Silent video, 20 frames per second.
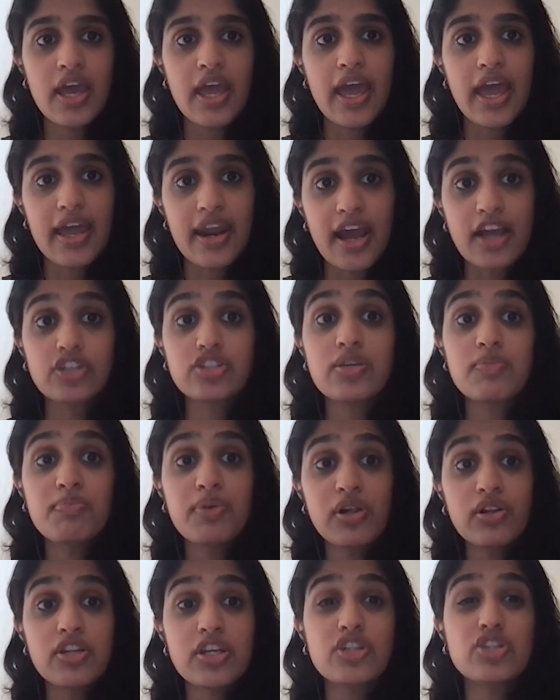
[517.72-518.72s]
and actually
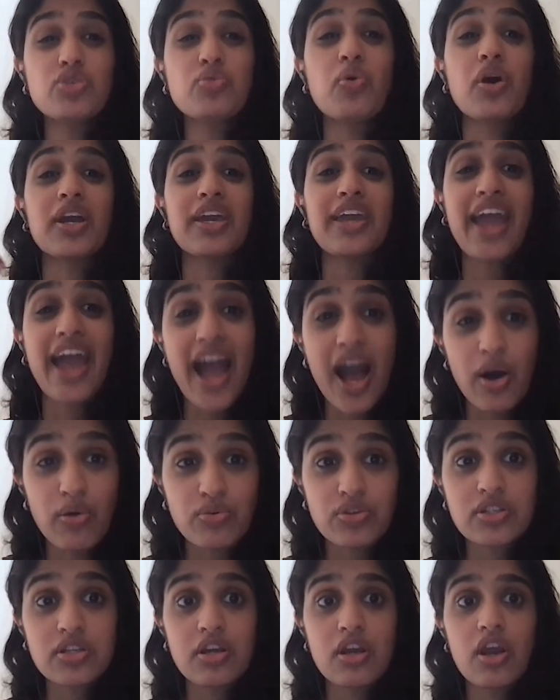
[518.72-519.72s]
building to
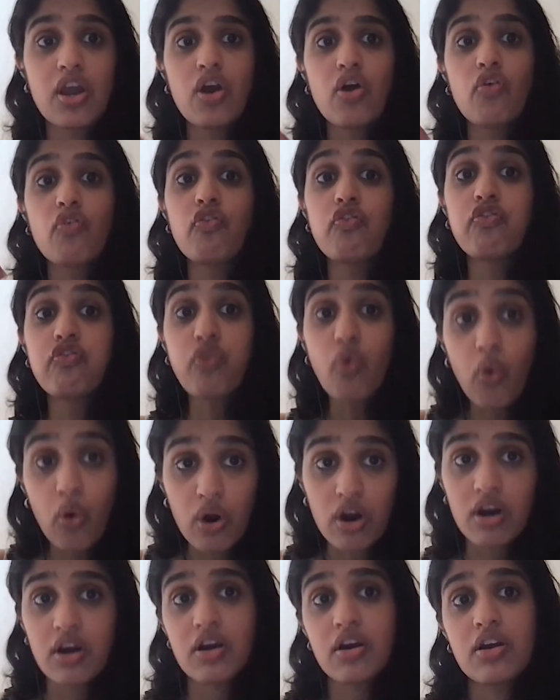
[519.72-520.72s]
account
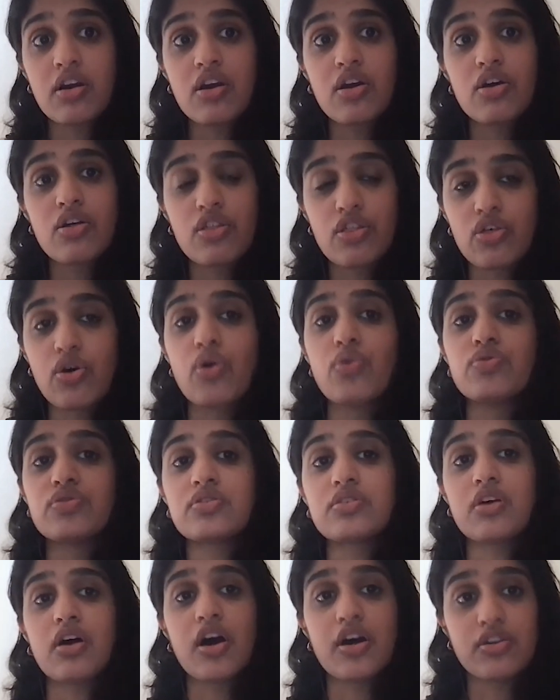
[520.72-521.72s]
for those
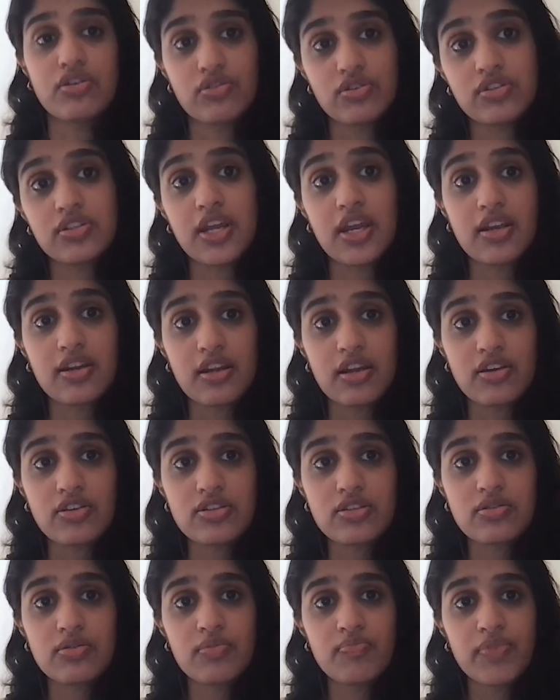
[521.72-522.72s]

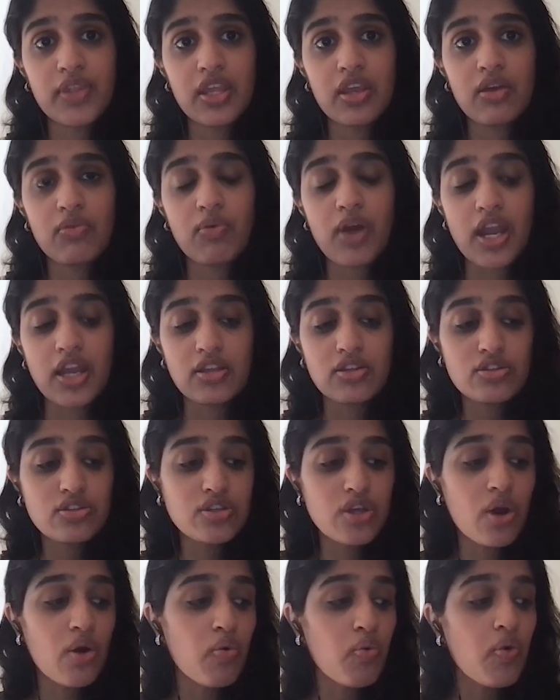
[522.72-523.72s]
understandings, right?
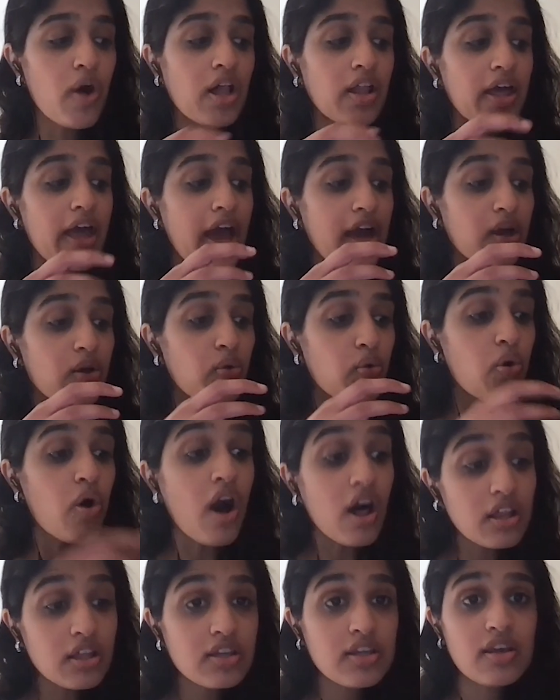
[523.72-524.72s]
So while
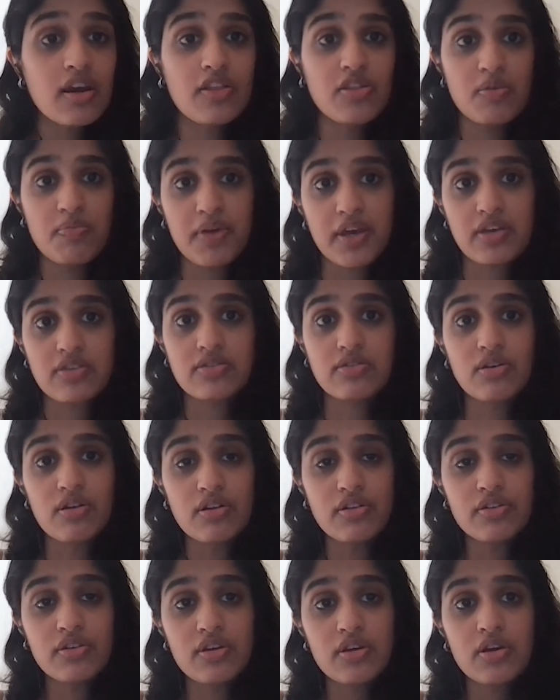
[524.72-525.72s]
equality on the
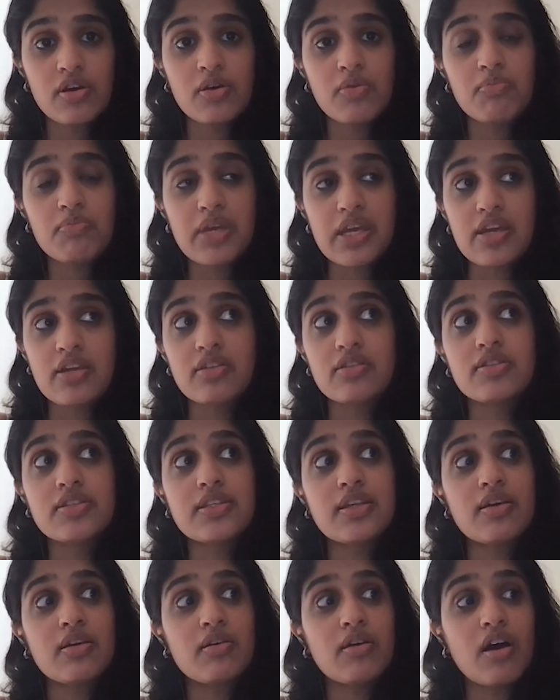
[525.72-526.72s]
Pixel means
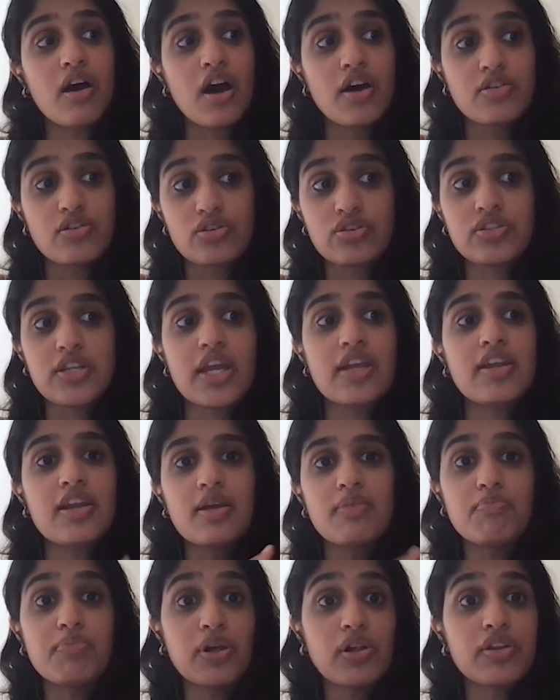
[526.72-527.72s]
understanding
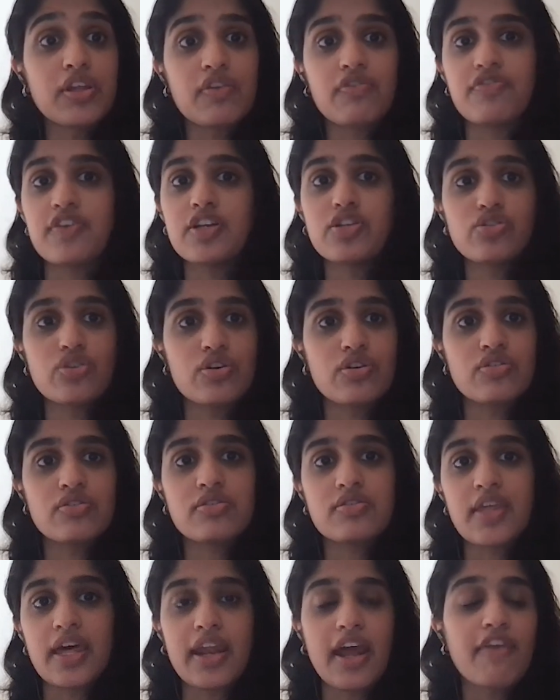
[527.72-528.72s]
and building features
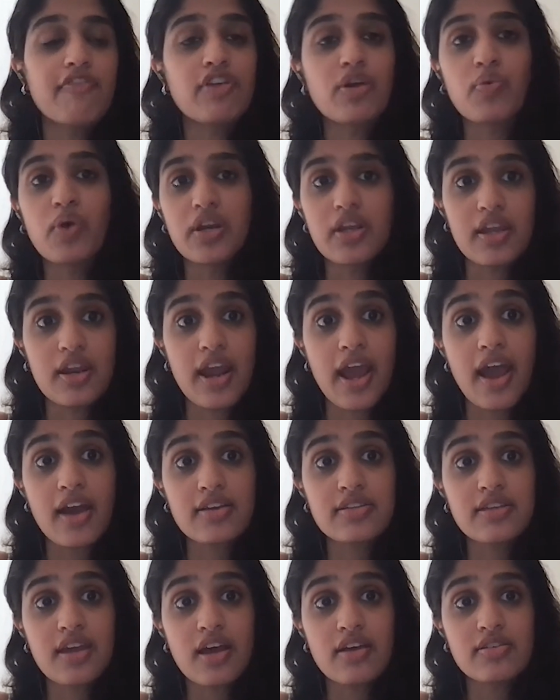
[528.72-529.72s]
that everyone can
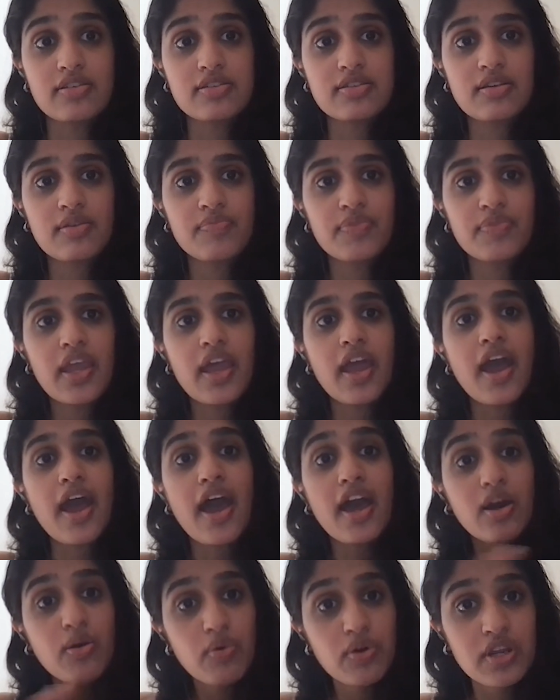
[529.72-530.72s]
access,
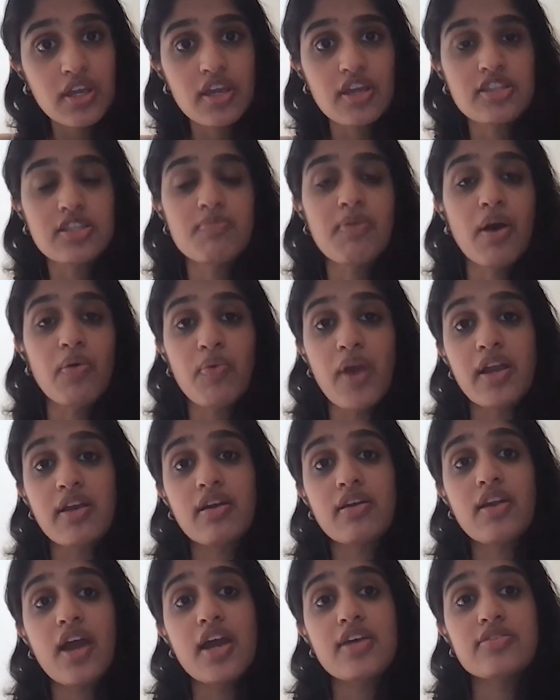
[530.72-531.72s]
equity is about
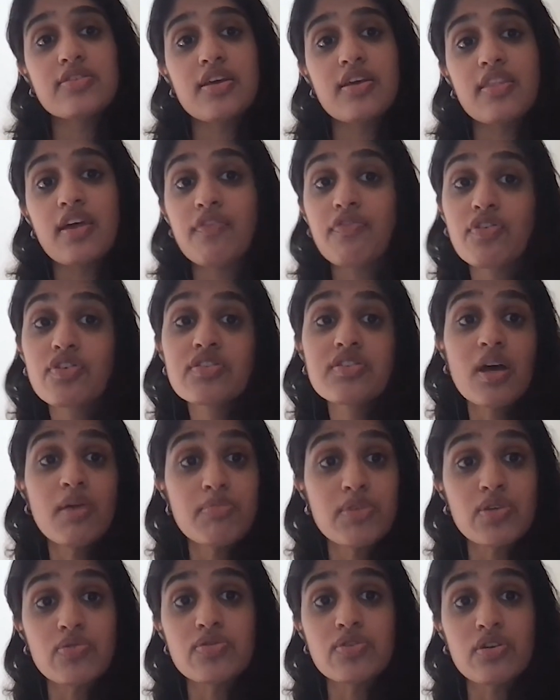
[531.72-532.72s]
recognizing that for some
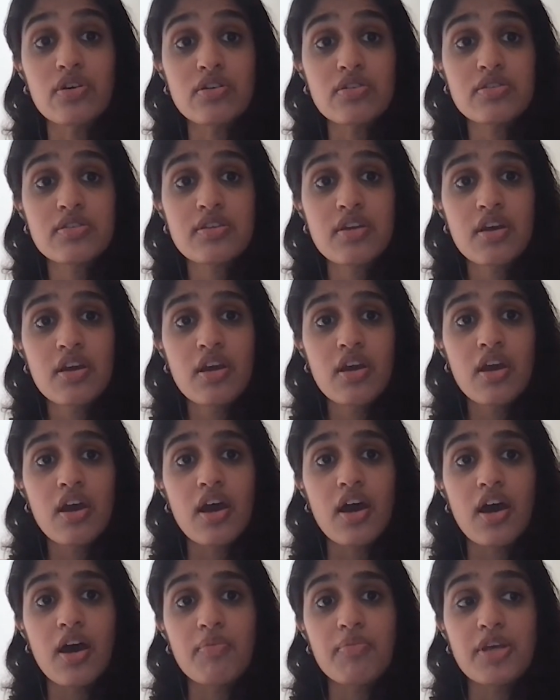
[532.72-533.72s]
users,
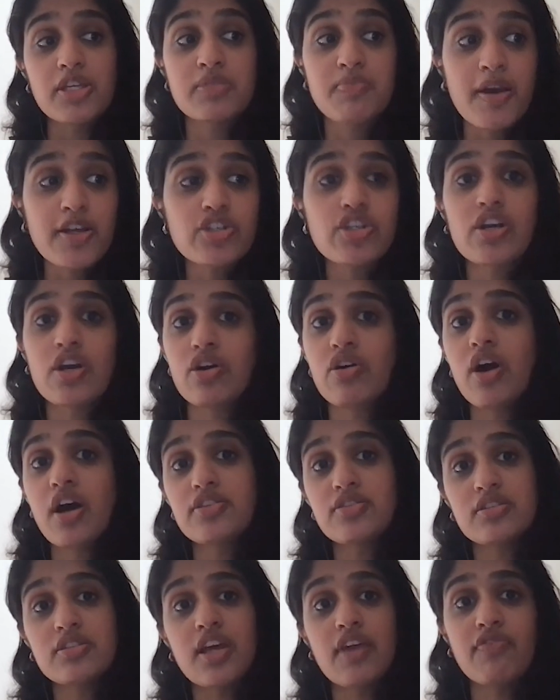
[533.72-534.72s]
especially across
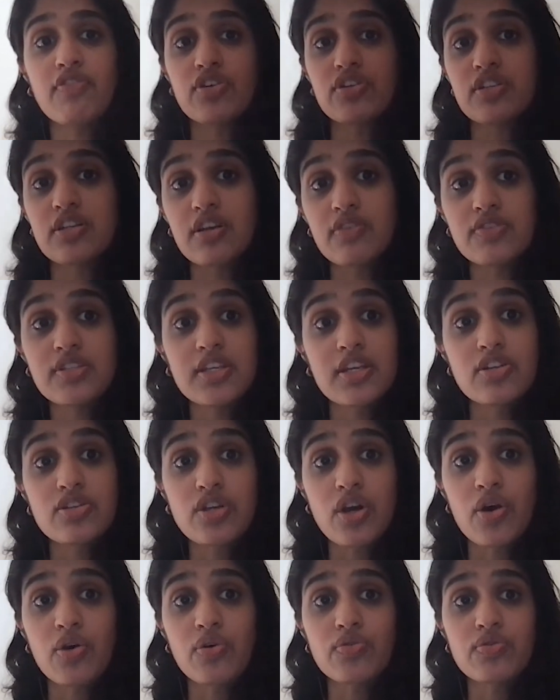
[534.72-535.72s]
a diversity of skin
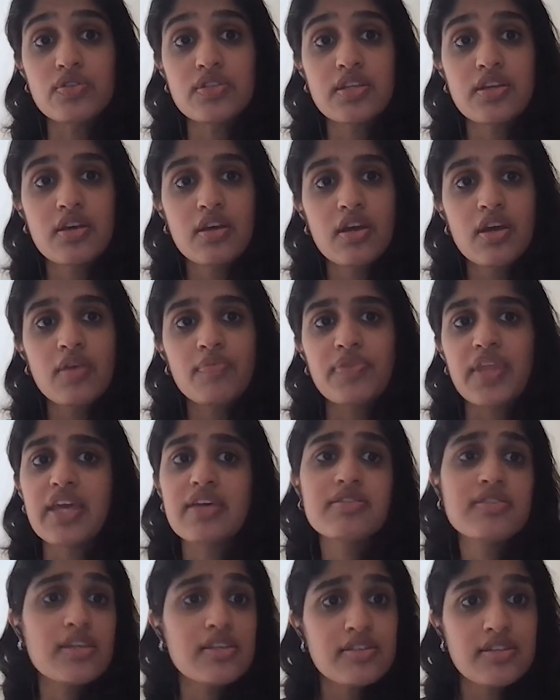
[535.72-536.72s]
tones,
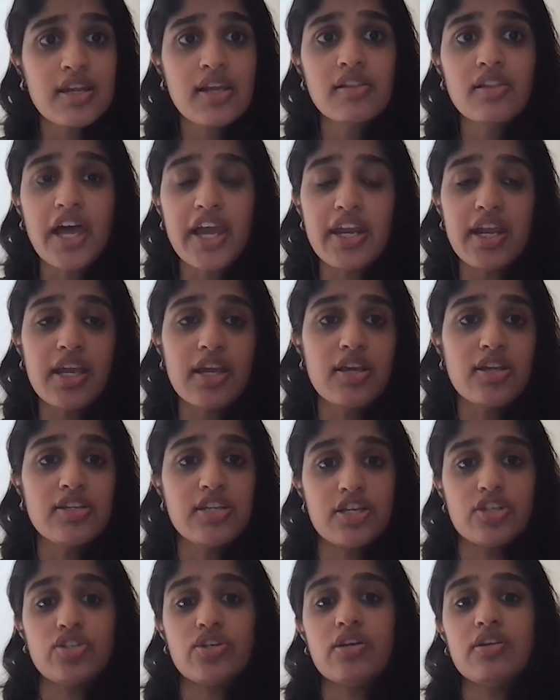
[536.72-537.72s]
existing lighting
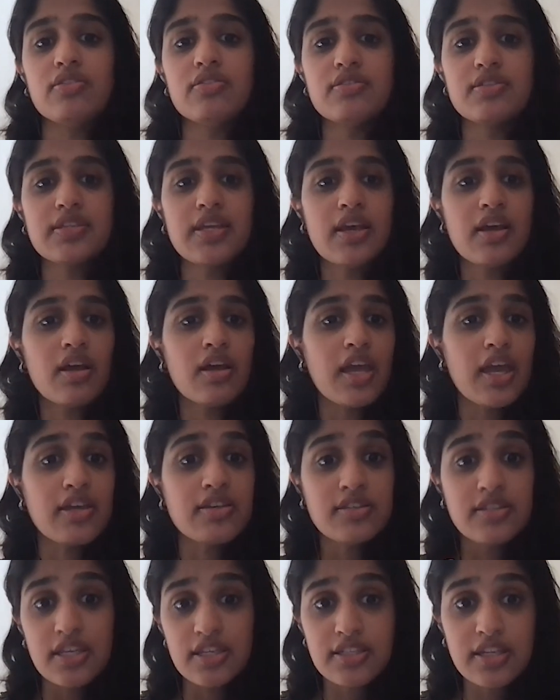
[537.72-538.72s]
conditions,
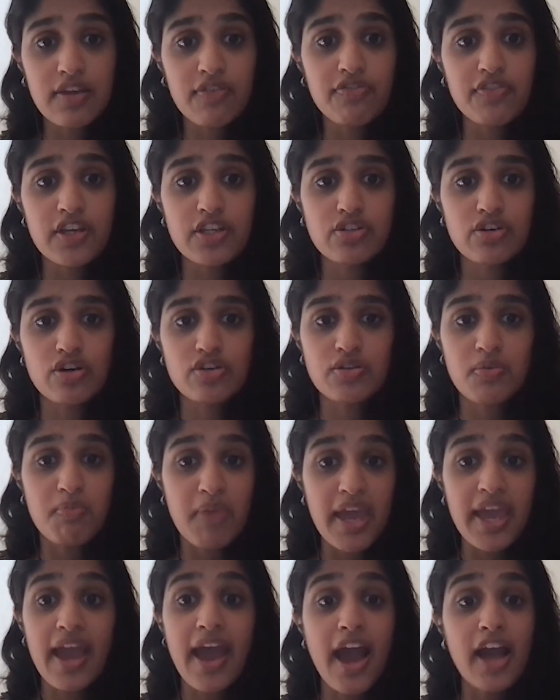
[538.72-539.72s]
existing features
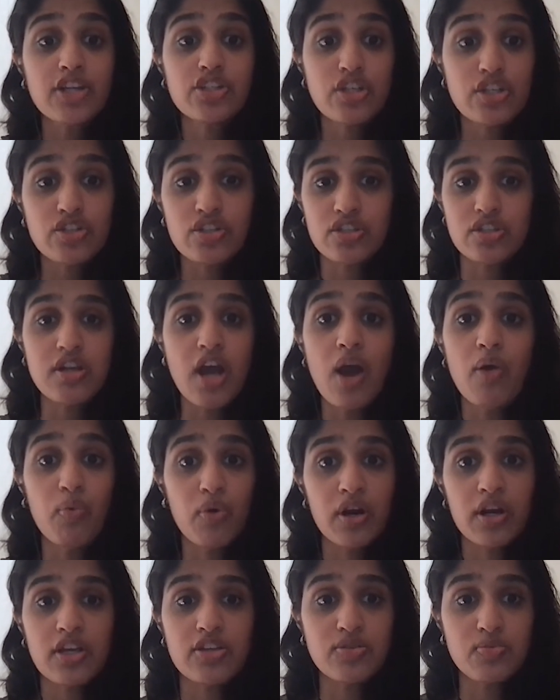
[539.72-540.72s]
may actually just not
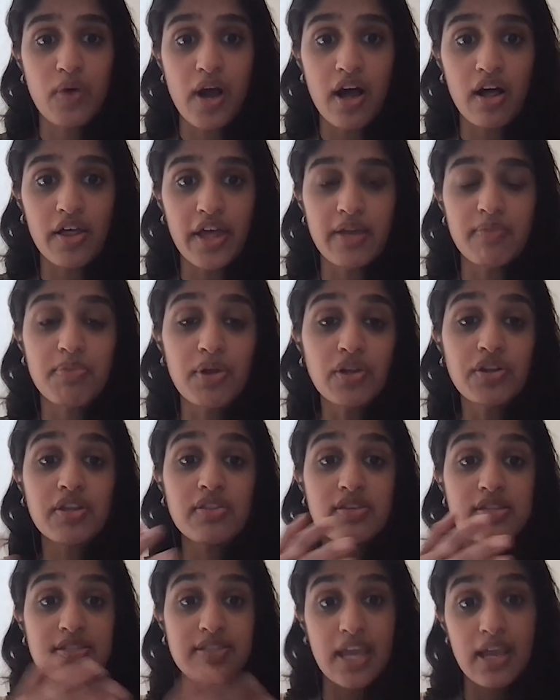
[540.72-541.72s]
work as well. And building the
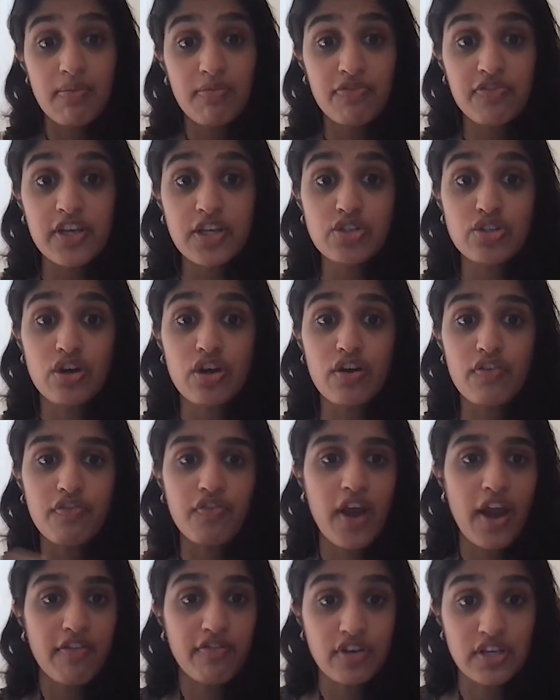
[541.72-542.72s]
same feature for
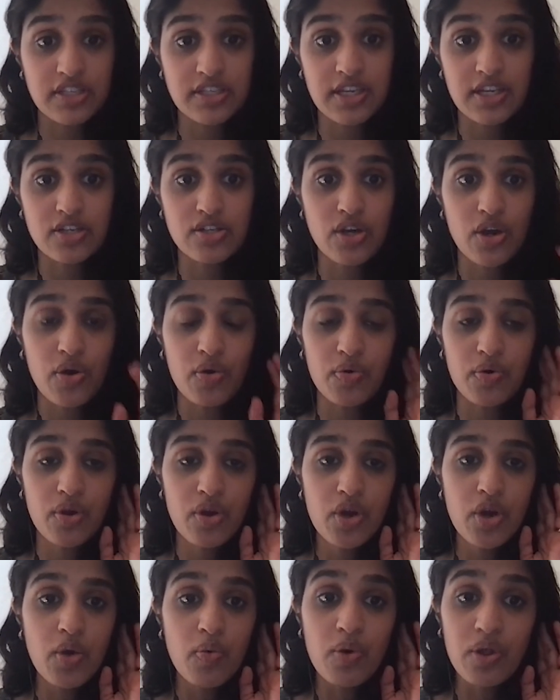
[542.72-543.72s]
every skin tone
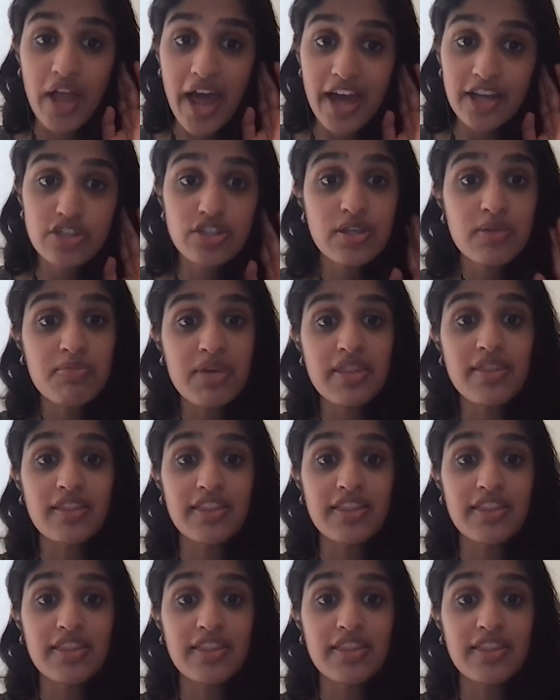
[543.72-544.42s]
will actually mean that